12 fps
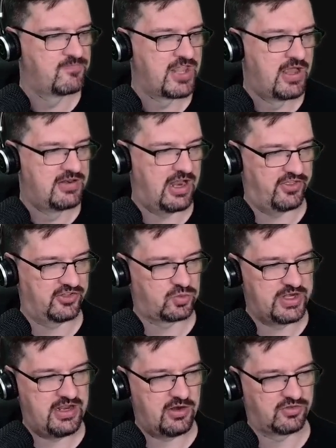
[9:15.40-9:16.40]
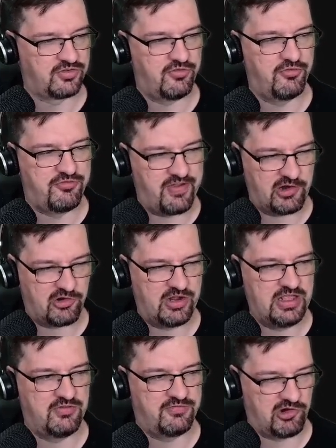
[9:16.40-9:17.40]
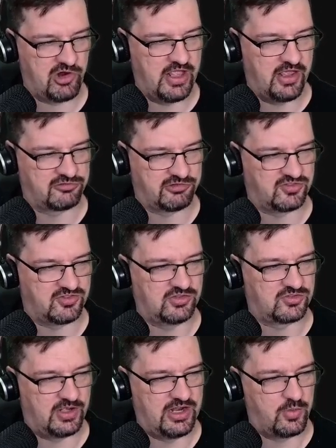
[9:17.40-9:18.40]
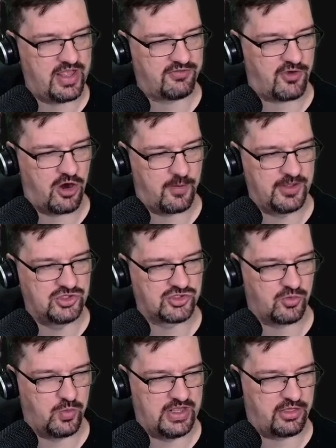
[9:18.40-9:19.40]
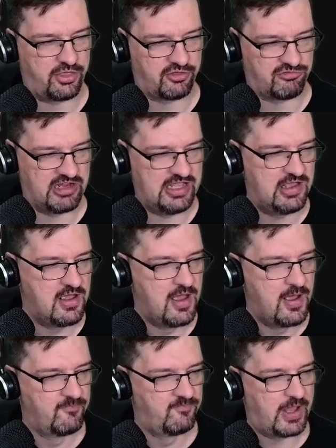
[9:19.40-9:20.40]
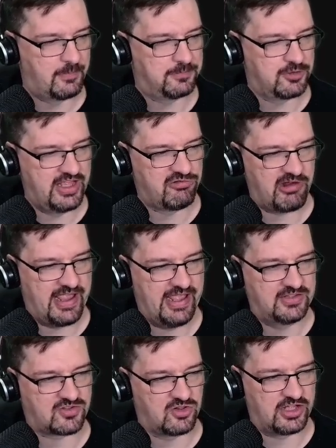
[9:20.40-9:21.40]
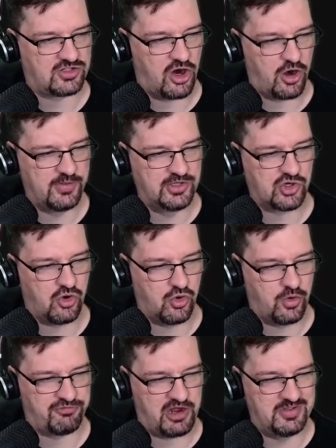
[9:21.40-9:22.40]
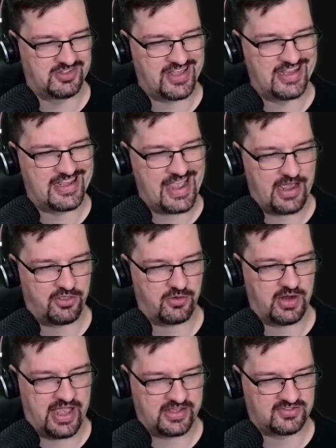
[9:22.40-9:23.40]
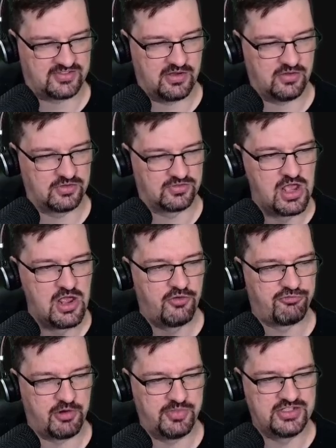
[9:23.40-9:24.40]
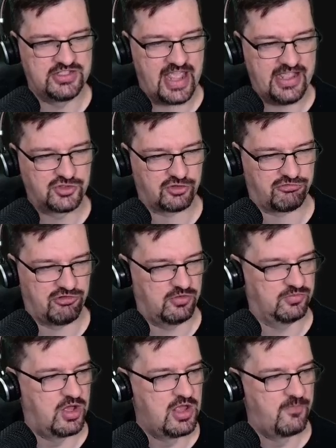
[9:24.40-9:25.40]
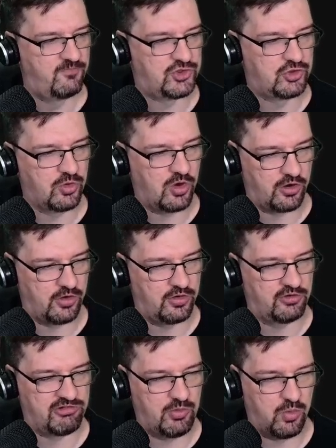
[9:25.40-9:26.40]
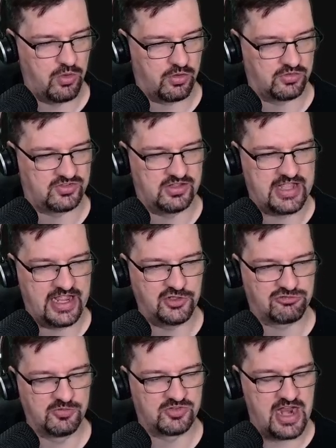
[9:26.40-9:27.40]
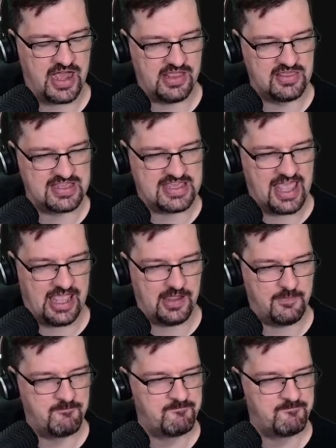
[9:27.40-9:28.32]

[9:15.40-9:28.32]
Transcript: Now, this one here is very, very interesting. So here we have Harbinger Week 3. Play raids, collect Harbinger orb fragments, and gather XLs from the Danger Room to earn rewards. Danger Room's not in the game.